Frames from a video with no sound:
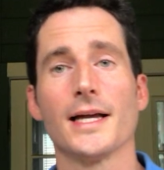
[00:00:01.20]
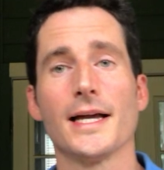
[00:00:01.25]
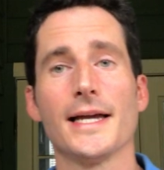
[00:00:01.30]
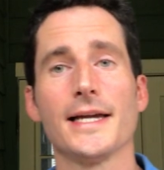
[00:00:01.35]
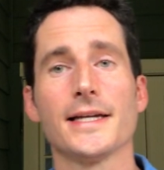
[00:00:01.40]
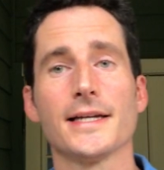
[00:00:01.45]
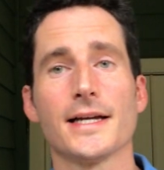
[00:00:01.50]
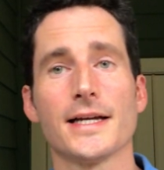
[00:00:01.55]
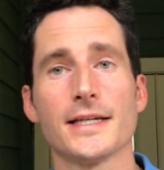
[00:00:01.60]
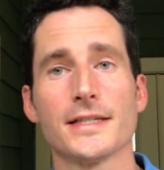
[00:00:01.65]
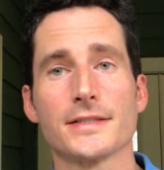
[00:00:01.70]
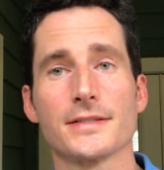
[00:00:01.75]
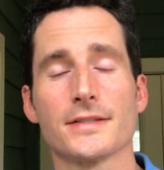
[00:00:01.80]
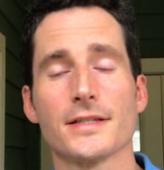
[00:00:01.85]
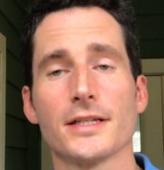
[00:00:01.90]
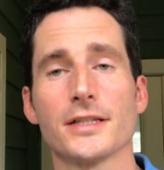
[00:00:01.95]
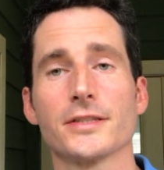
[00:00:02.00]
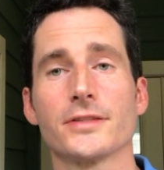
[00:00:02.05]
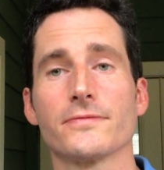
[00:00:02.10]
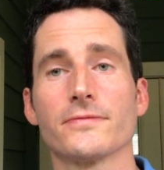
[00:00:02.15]
Hey guys,
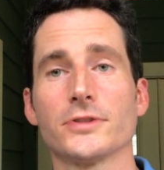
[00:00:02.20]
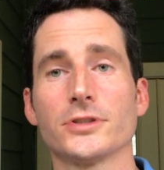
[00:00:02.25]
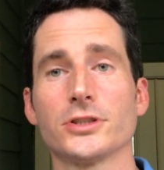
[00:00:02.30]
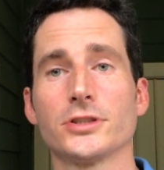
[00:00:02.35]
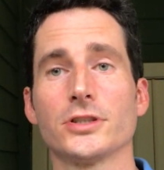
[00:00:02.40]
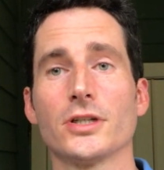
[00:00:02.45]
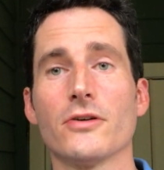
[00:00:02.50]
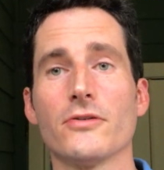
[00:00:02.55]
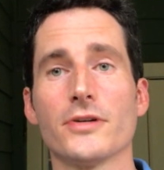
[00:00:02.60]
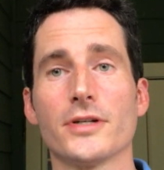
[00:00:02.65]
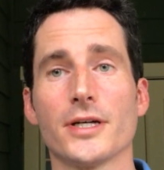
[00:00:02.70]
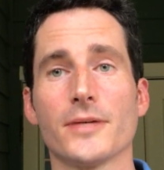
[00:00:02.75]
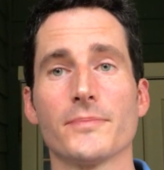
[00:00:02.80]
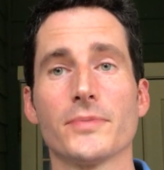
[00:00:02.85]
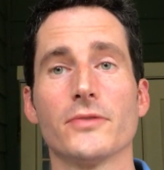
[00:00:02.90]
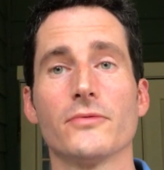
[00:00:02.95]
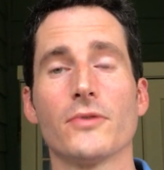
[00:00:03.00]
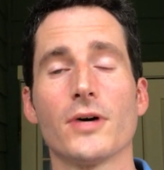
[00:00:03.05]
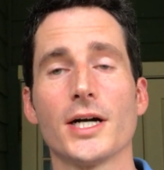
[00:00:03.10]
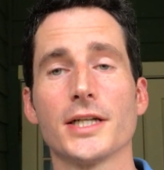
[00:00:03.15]
thanks for showing up
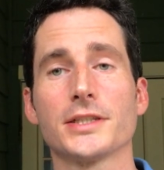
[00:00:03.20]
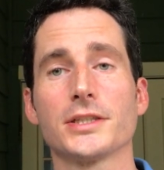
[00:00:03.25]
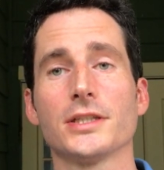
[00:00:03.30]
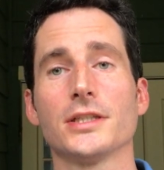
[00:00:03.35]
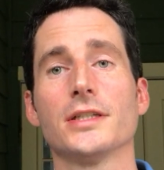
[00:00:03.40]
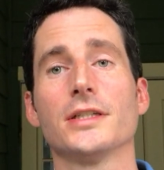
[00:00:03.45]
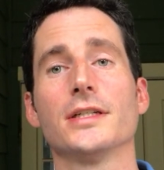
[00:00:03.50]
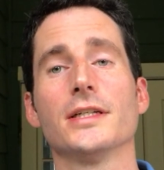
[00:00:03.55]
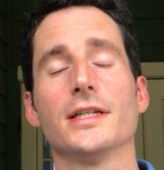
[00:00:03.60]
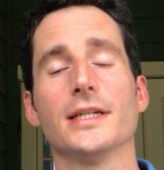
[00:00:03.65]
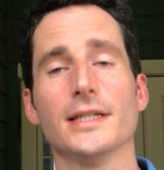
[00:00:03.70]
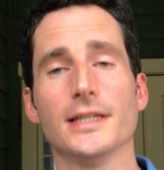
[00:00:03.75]
and watching.